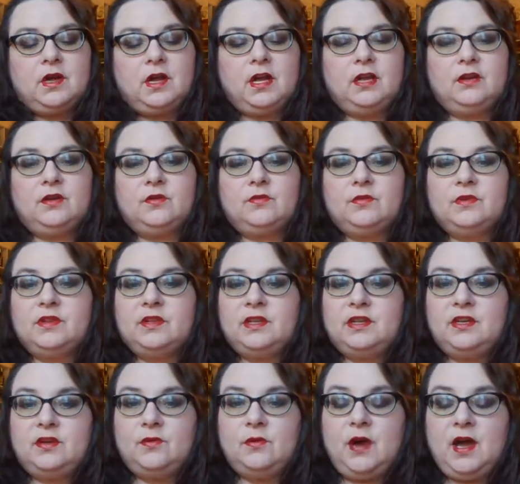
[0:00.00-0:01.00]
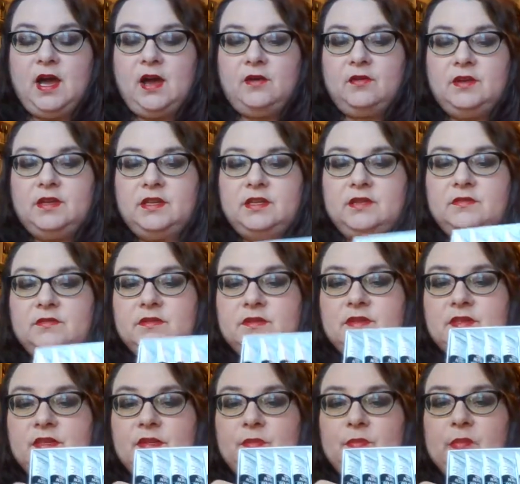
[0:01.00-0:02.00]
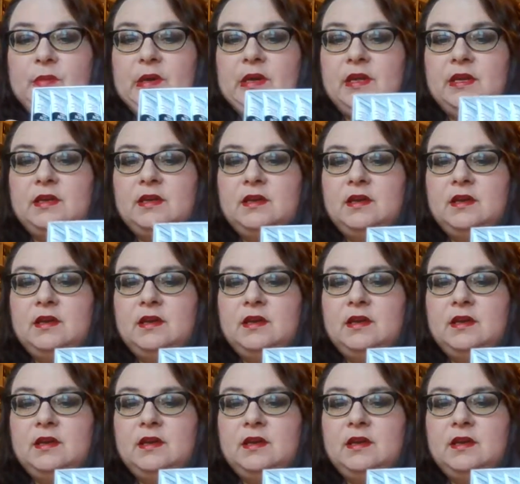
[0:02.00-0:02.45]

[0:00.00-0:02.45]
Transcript: I don't really know how to use it but